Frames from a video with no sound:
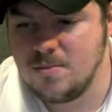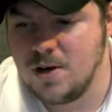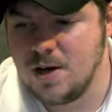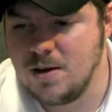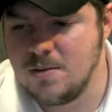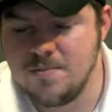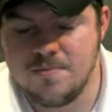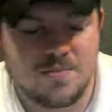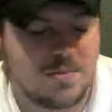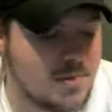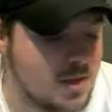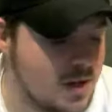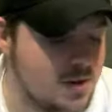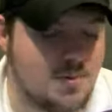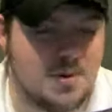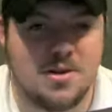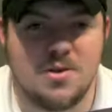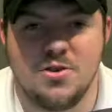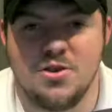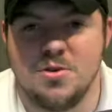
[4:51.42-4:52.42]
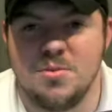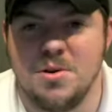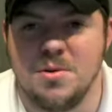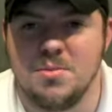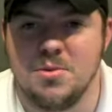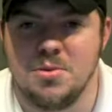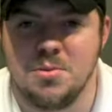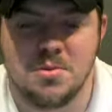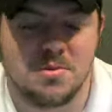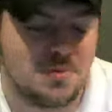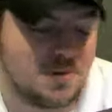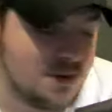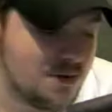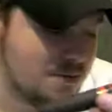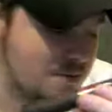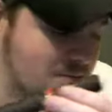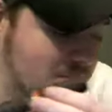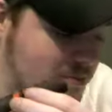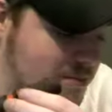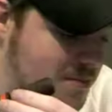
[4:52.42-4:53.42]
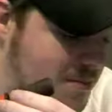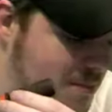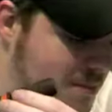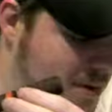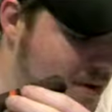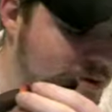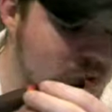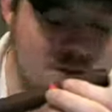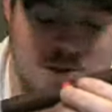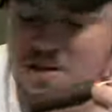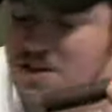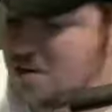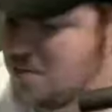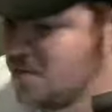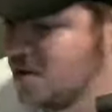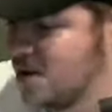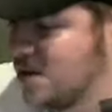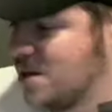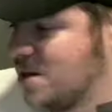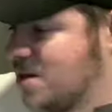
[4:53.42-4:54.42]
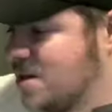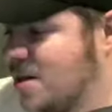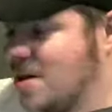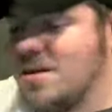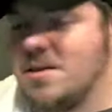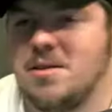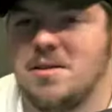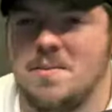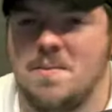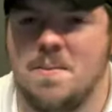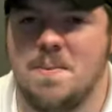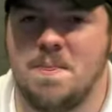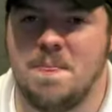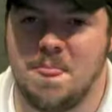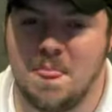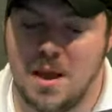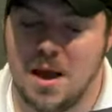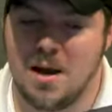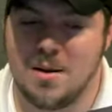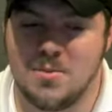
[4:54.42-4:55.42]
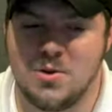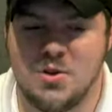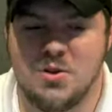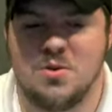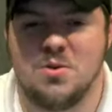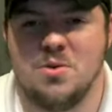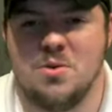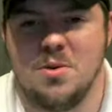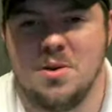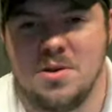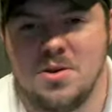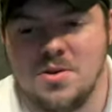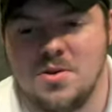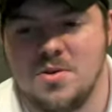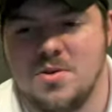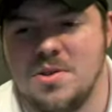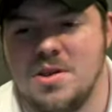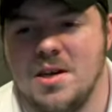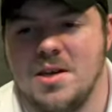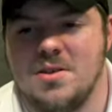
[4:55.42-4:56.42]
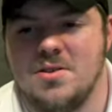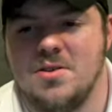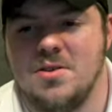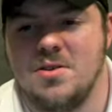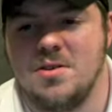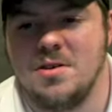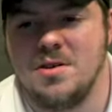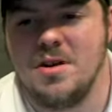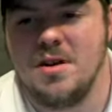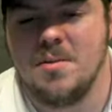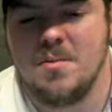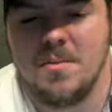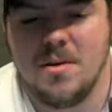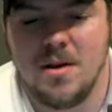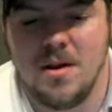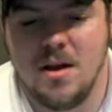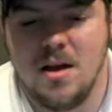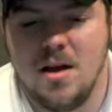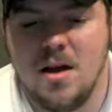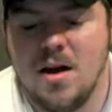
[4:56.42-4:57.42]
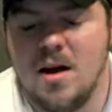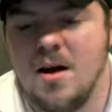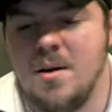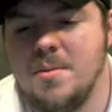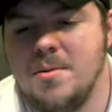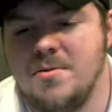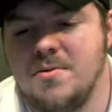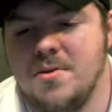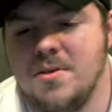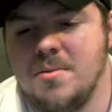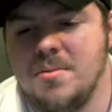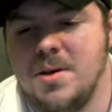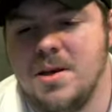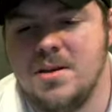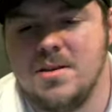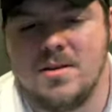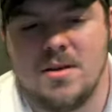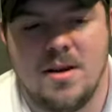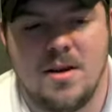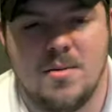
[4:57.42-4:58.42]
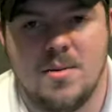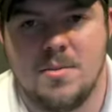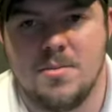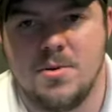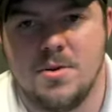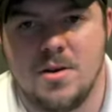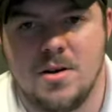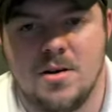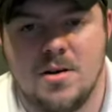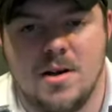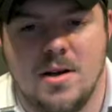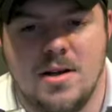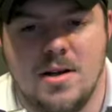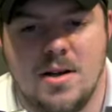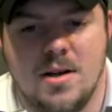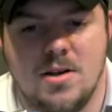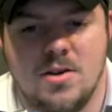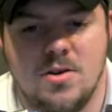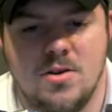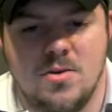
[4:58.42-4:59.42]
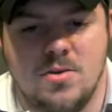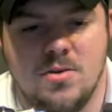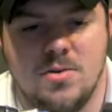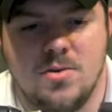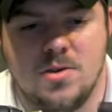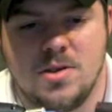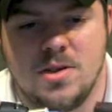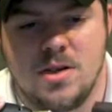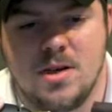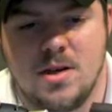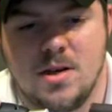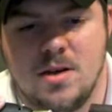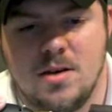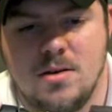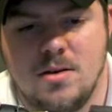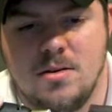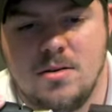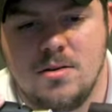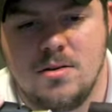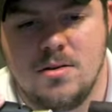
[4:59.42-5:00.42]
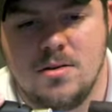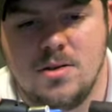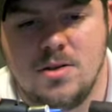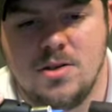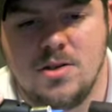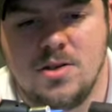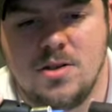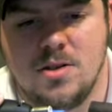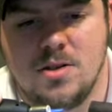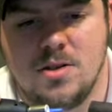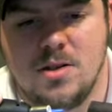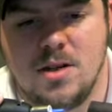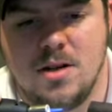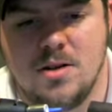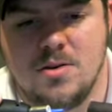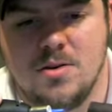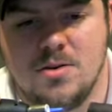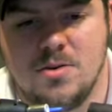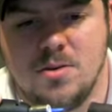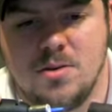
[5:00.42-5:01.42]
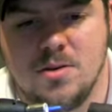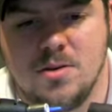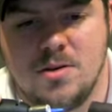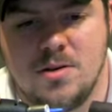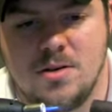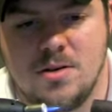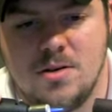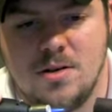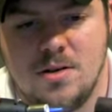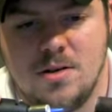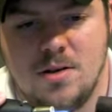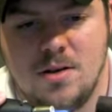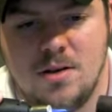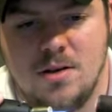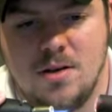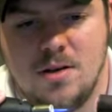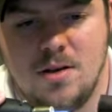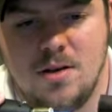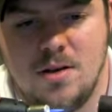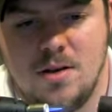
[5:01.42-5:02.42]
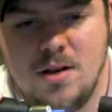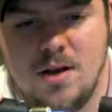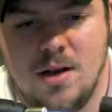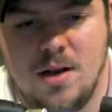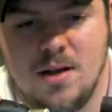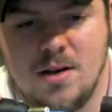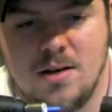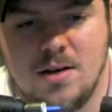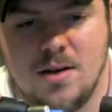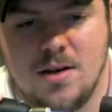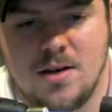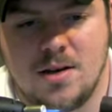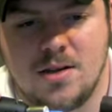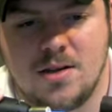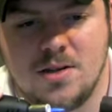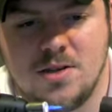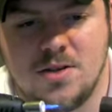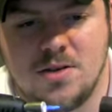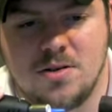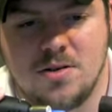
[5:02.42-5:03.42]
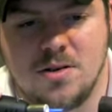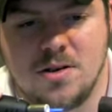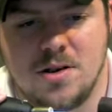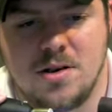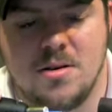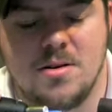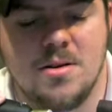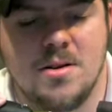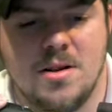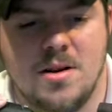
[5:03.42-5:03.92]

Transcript: Wow. Anyway, there should be a blooper reel. I wasn't expecting that. I'm sure it'll work as soon as I can turn it up. Uh, but for the meantime, I'm going to go ahead and use a just a standard torch and uh, get the cigar going.